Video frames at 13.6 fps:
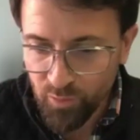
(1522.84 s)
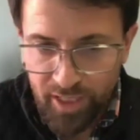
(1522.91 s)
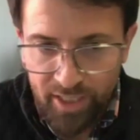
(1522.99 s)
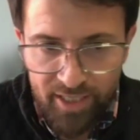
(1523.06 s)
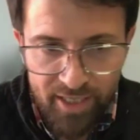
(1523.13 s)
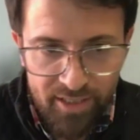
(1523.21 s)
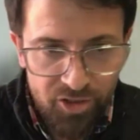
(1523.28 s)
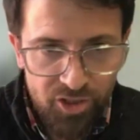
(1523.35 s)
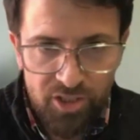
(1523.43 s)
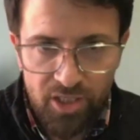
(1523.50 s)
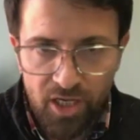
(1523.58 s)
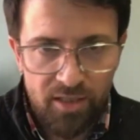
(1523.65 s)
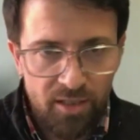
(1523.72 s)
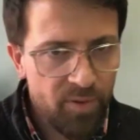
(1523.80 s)
the weekend, and she's
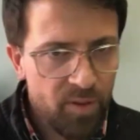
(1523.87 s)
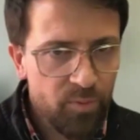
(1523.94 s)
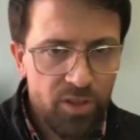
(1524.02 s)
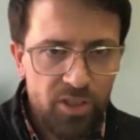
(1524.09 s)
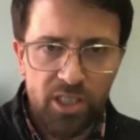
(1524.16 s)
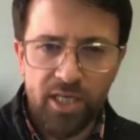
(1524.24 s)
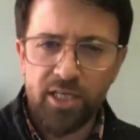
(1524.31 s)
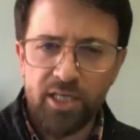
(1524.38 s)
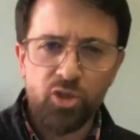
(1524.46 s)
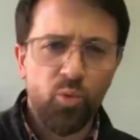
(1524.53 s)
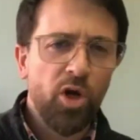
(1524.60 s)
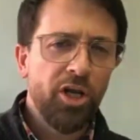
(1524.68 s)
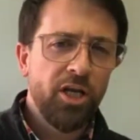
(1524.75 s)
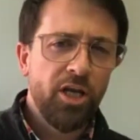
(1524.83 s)
got that, been with this lady
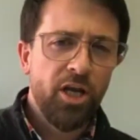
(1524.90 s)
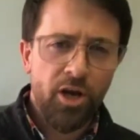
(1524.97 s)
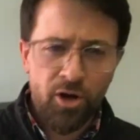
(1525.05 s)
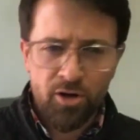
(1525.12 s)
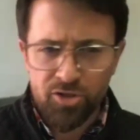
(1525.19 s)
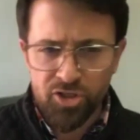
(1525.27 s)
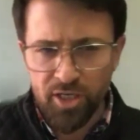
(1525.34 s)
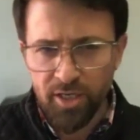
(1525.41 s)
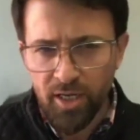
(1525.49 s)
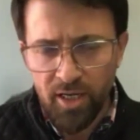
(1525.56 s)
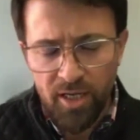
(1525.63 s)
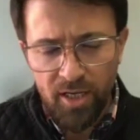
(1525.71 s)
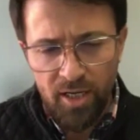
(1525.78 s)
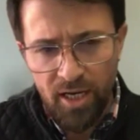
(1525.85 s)
20 years, and
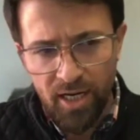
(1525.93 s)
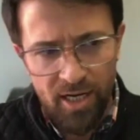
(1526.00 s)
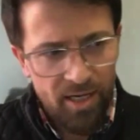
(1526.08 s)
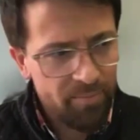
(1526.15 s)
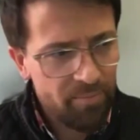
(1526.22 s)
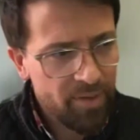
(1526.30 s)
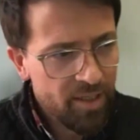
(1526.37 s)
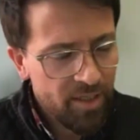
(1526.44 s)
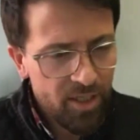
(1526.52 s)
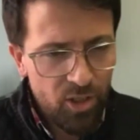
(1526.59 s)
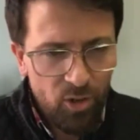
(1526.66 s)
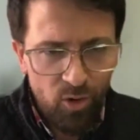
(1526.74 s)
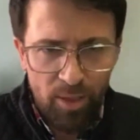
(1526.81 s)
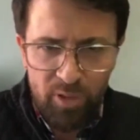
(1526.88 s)
I'm
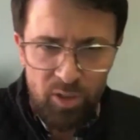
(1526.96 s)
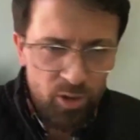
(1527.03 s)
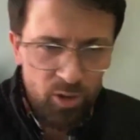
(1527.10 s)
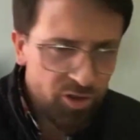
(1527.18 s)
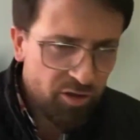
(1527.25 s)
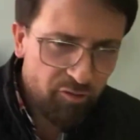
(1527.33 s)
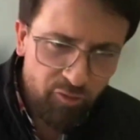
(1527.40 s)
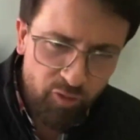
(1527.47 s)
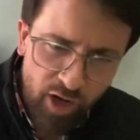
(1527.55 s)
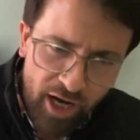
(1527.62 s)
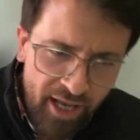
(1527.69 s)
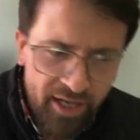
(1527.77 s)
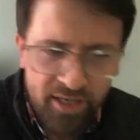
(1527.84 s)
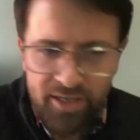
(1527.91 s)
going to lose a
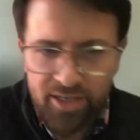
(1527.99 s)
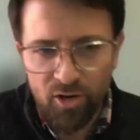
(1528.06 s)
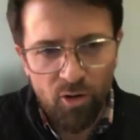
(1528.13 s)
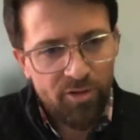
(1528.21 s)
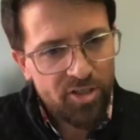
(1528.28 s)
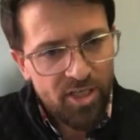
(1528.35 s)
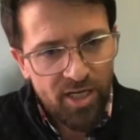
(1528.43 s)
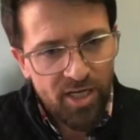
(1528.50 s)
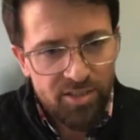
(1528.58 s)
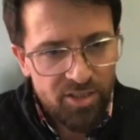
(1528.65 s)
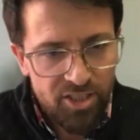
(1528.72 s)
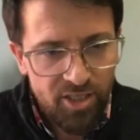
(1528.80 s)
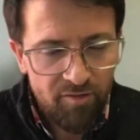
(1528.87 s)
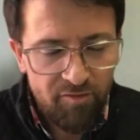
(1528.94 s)
friend and all this kinds
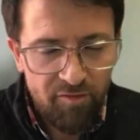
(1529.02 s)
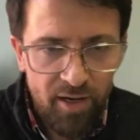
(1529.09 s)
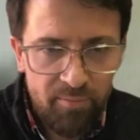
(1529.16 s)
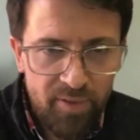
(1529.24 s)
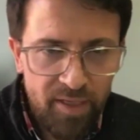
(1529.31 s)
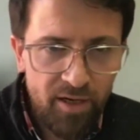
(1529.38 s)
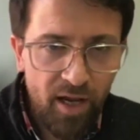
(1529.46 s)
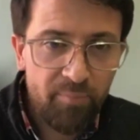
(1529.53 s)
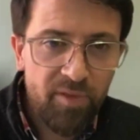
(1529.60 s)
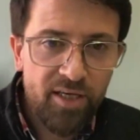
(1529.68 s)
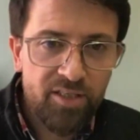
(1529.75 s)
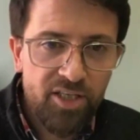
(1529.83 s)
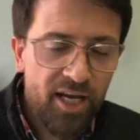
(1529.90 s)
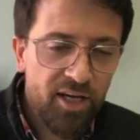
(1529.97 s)
of stuff, and I'm
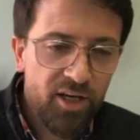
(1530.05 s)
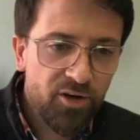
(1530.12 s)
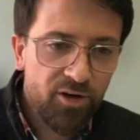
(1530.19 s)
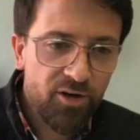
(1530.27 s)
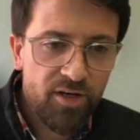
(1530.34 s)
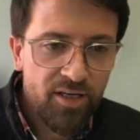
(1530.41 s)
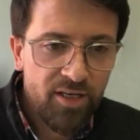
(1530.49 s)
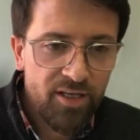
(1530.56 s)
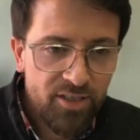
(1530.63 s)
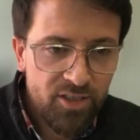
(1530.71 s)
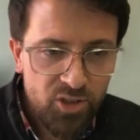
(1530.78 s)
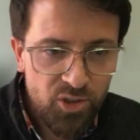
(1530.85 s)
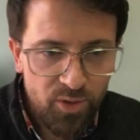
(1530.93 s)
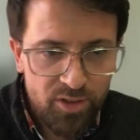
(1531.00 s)
the executor.
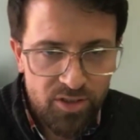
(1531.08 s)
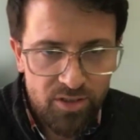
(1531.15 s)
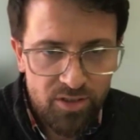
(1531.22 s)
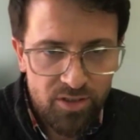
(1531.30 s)
So